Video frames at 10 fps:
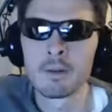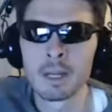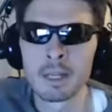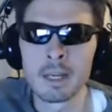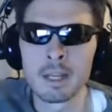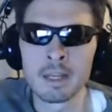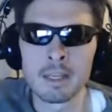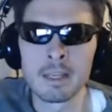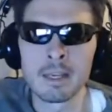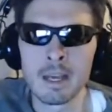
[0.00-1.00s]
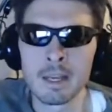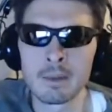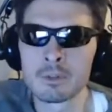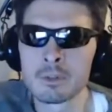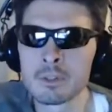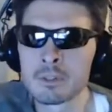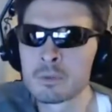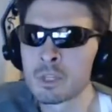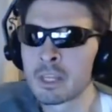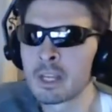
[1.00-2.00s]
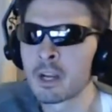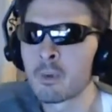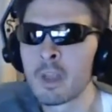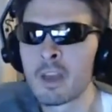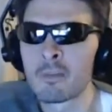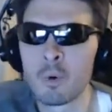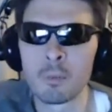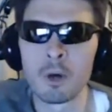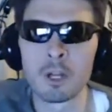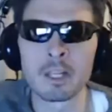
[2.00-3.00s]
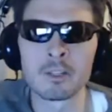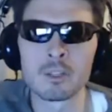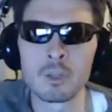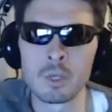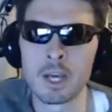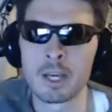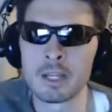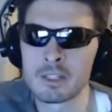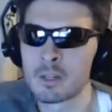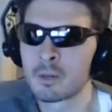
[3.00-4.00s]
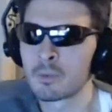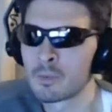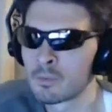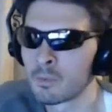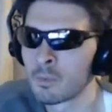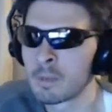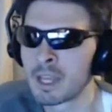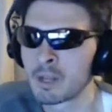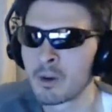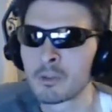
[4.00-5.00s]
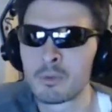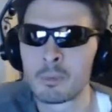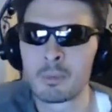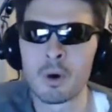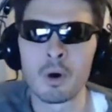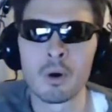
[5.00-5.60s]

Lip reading: then EA was like, here, we have more money than 2K, so we make all the football.